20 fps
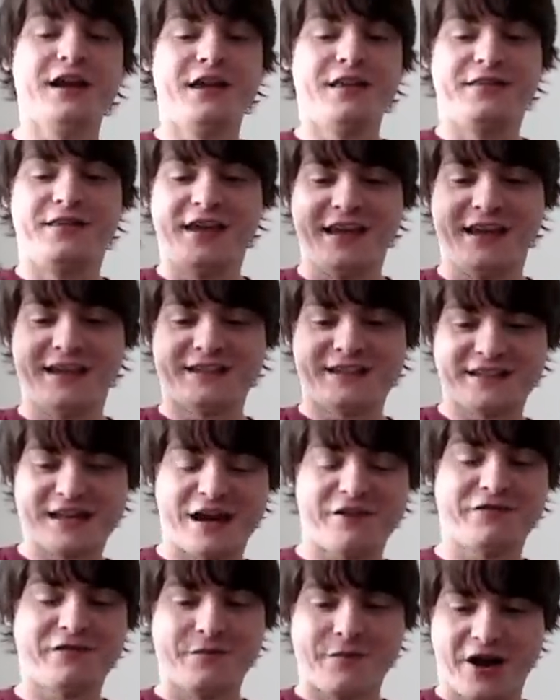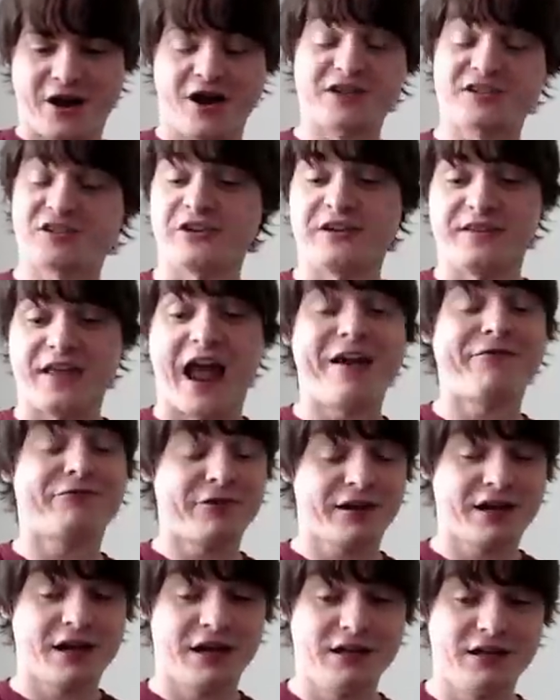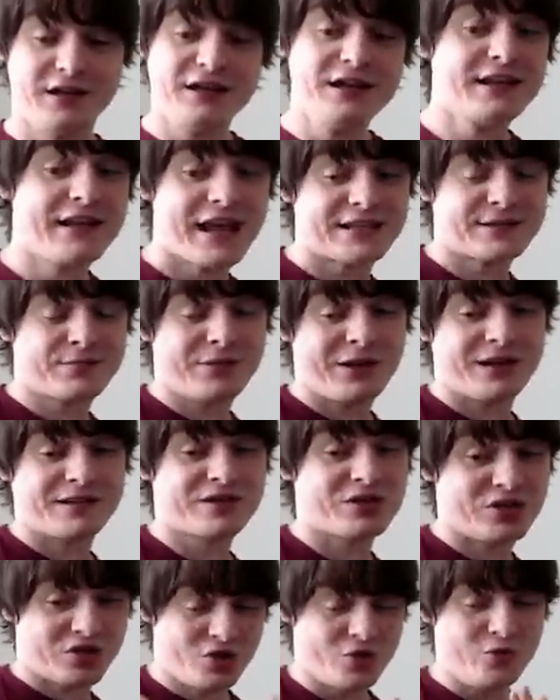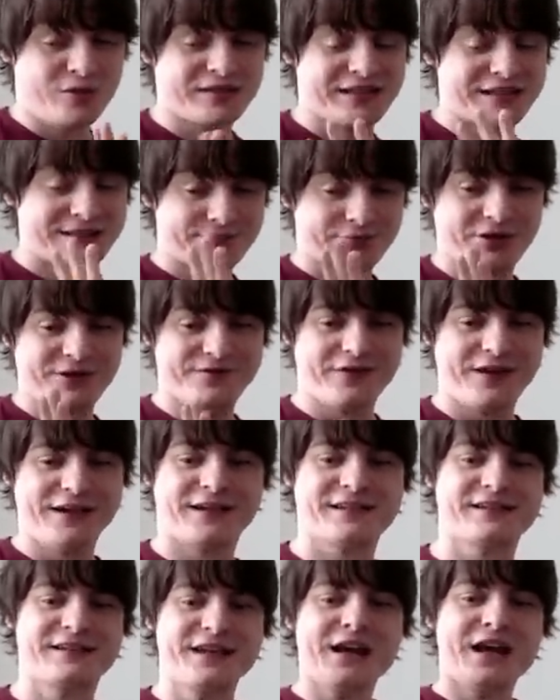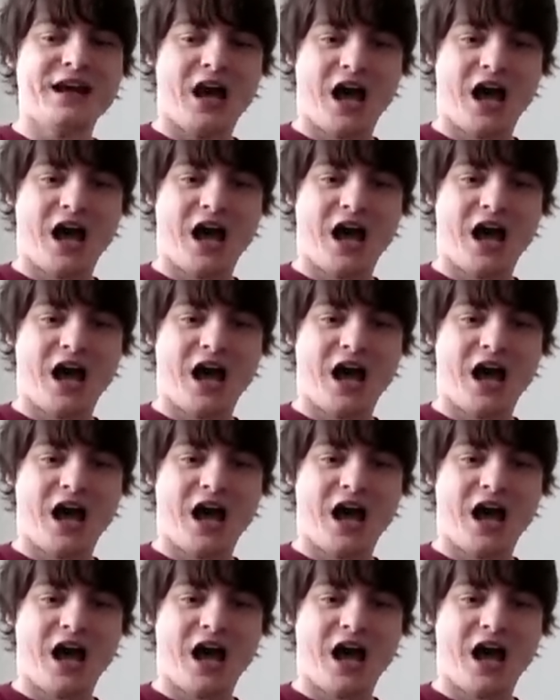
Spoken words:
The South America, sorry, Africa gets plus two as its prefix.